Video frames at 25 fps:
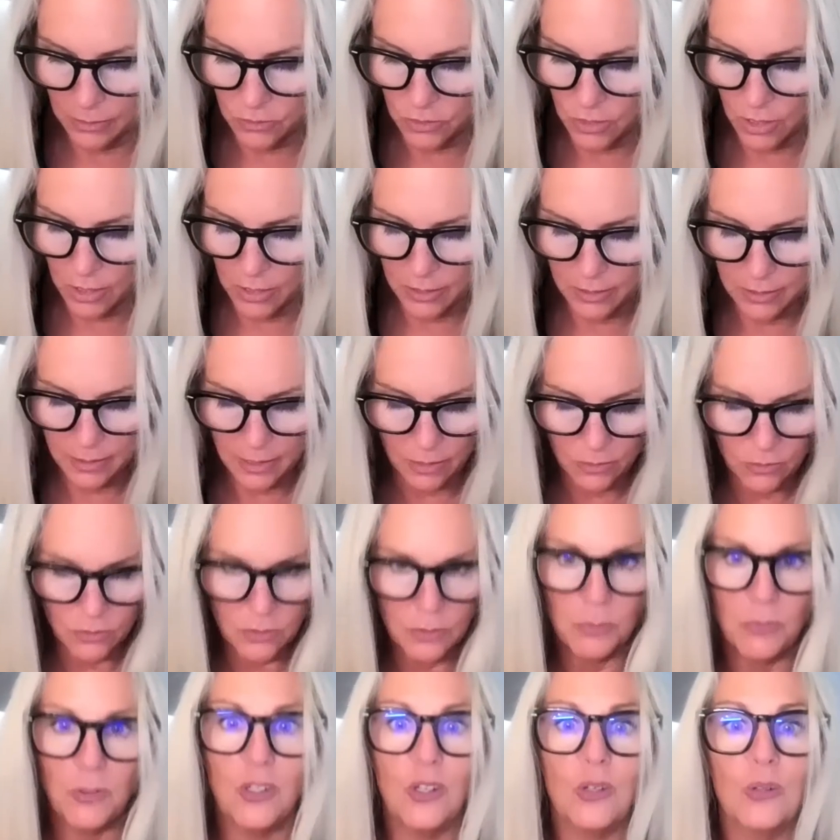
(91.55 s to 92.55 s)
jotted down
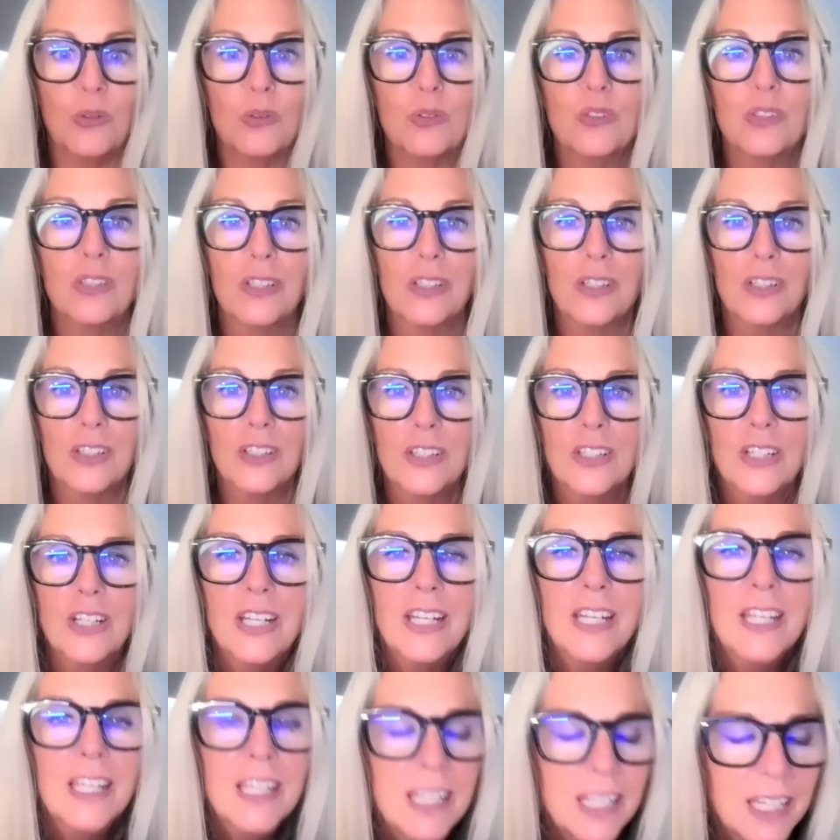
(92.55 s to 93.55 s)
some notes here,
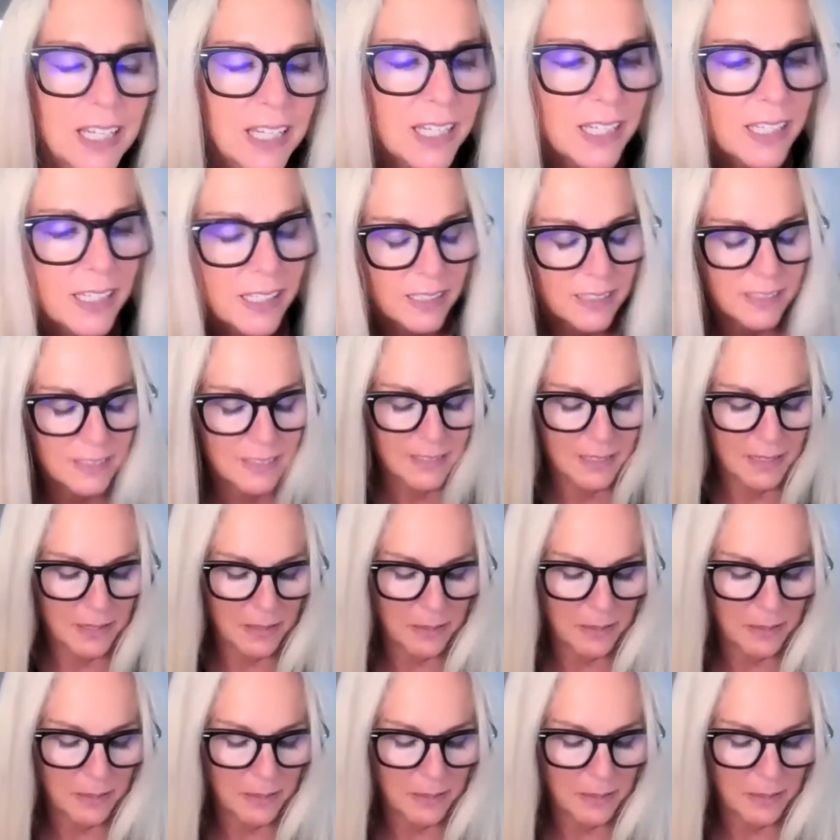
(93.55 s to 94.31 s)
and